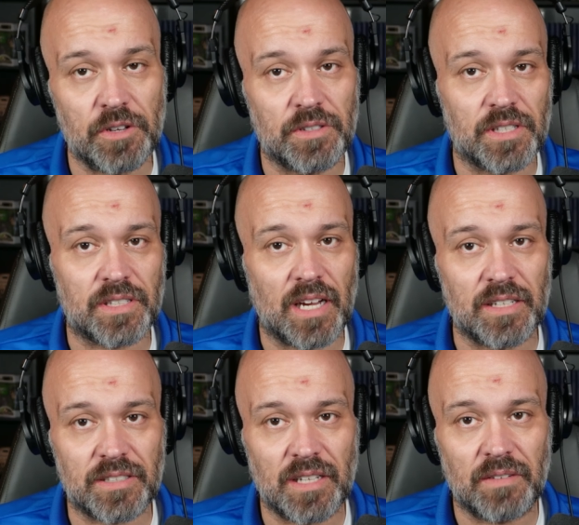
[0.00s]
this kind of
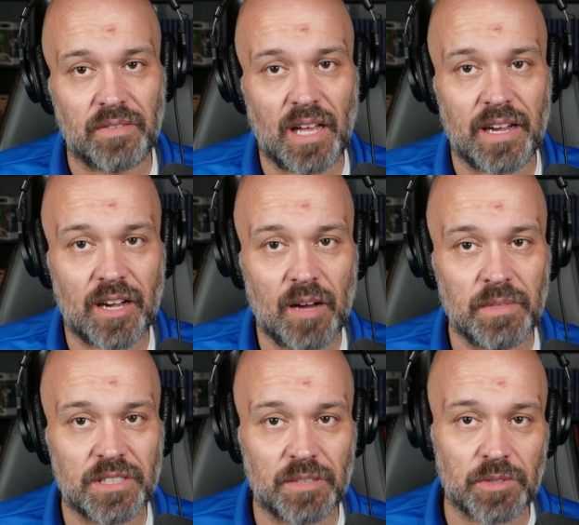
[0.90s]
stuff, like,
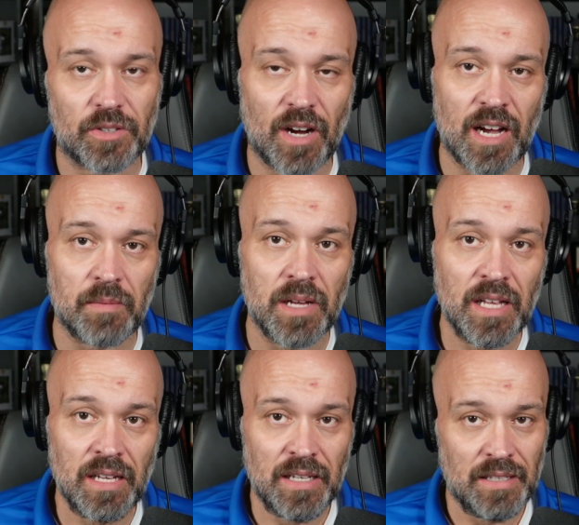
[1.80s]
comment, subscribe,
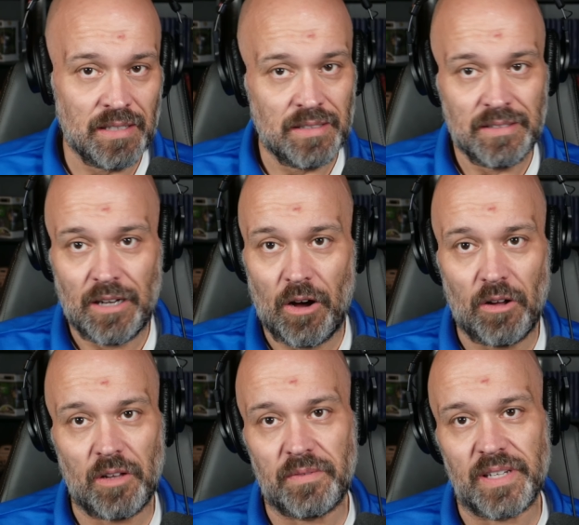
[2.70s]

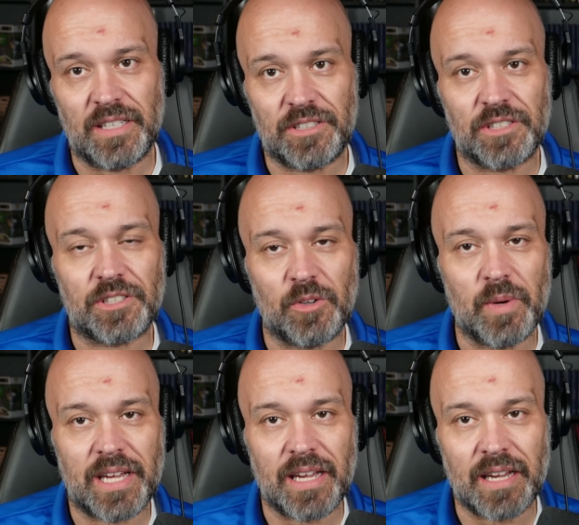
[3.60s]
all of it, just so we
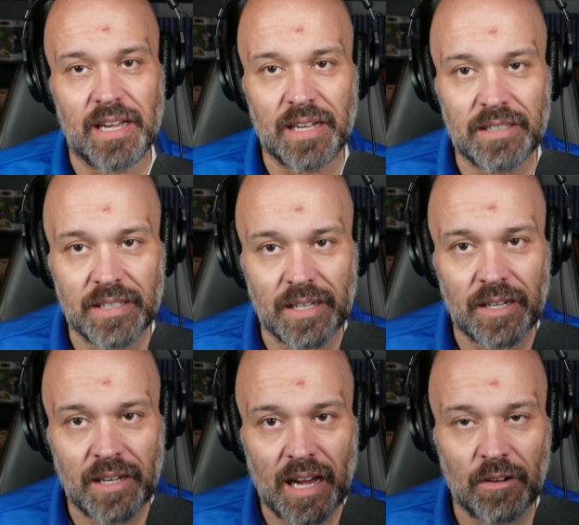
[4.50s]
can get
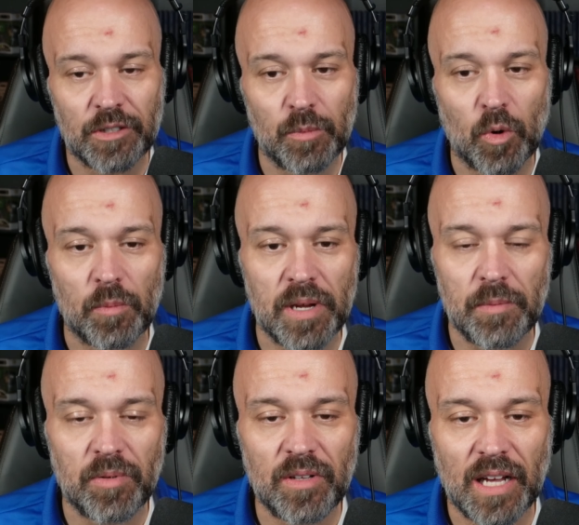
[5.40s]
out to more
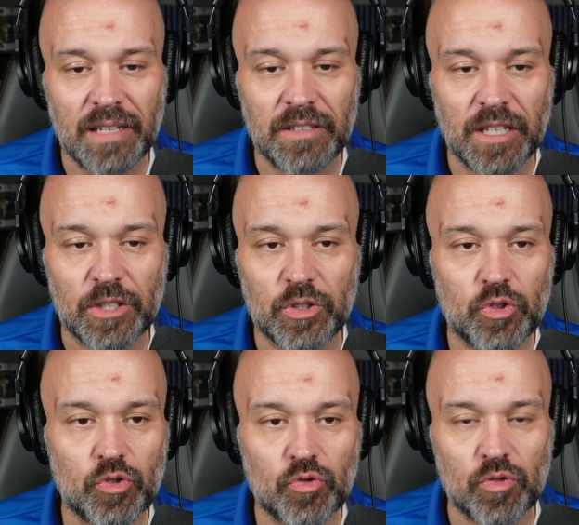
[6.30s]
people, I'd
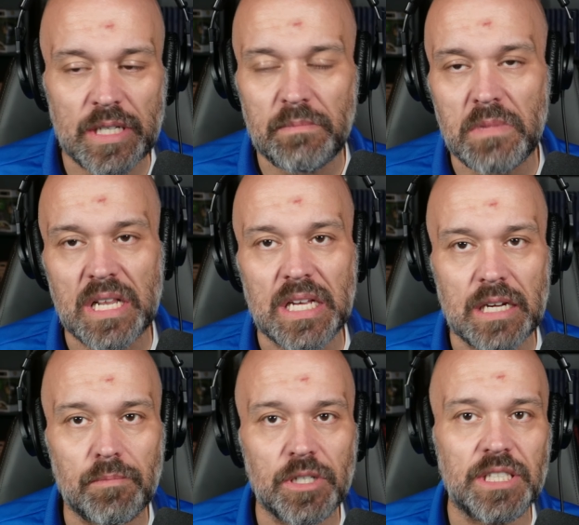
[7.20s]
extremely
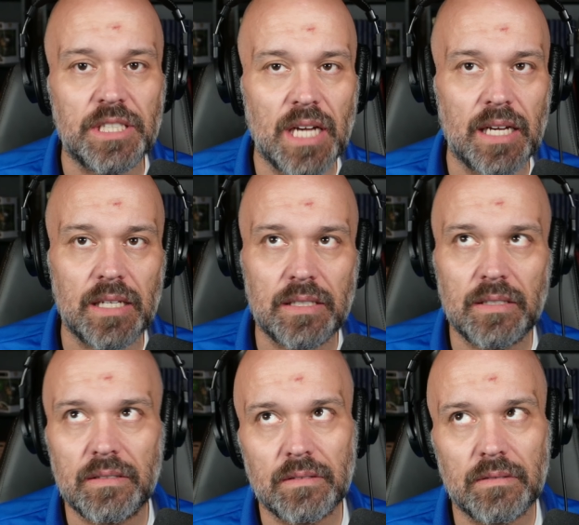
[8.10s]
appreciate it.
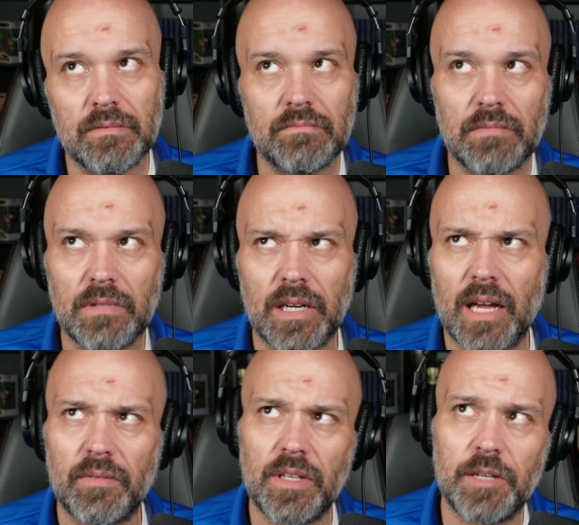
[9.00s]
I'd
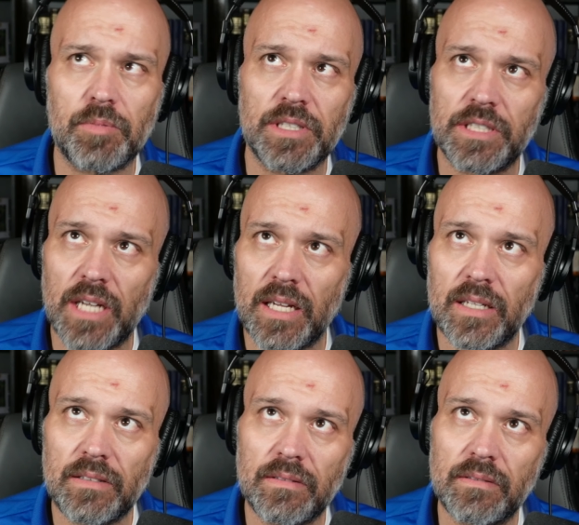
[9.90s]
heavily appreciate it.
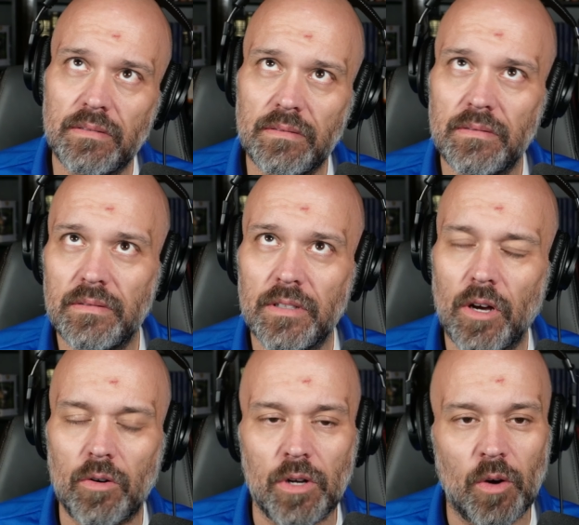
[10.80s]

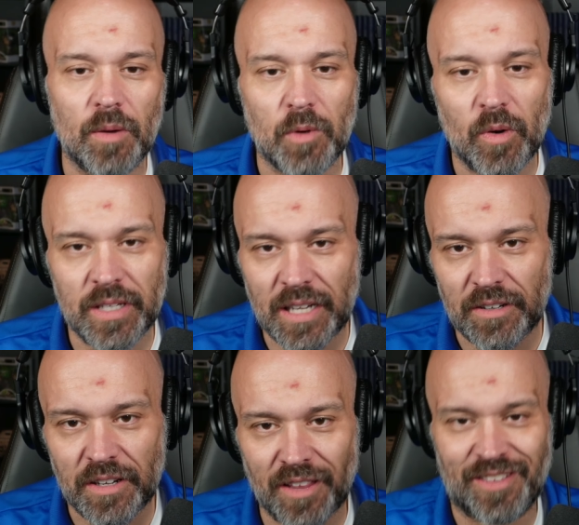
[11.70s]
Oh no, I'm going down
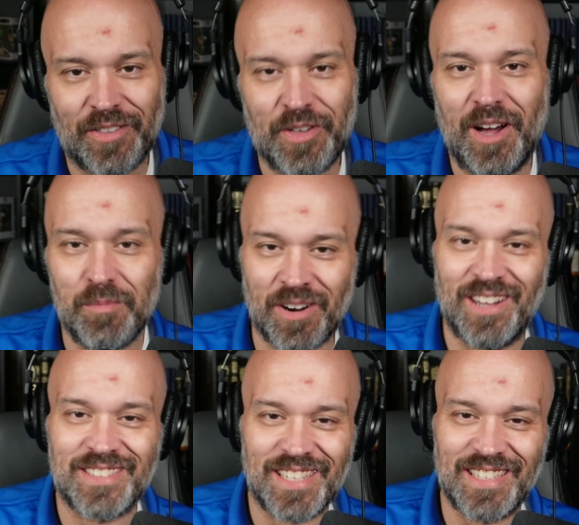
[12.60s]
another thought
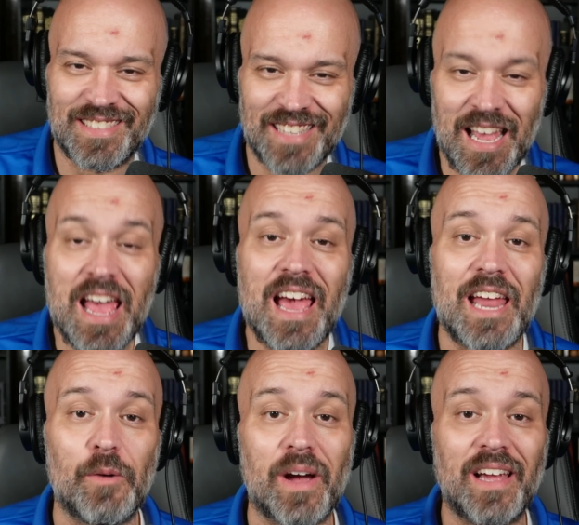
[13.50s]
process.
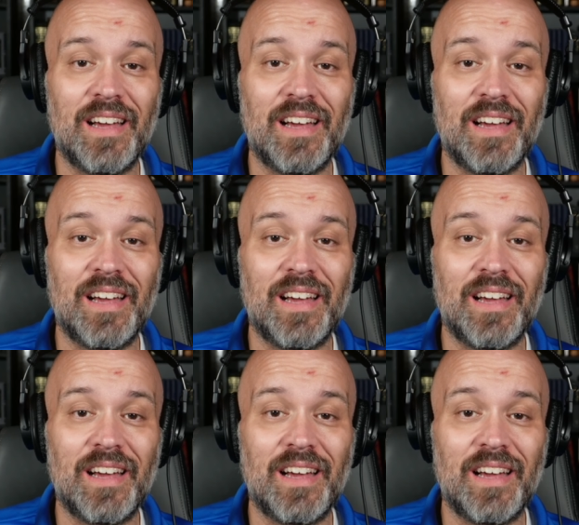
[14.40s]
Anyway,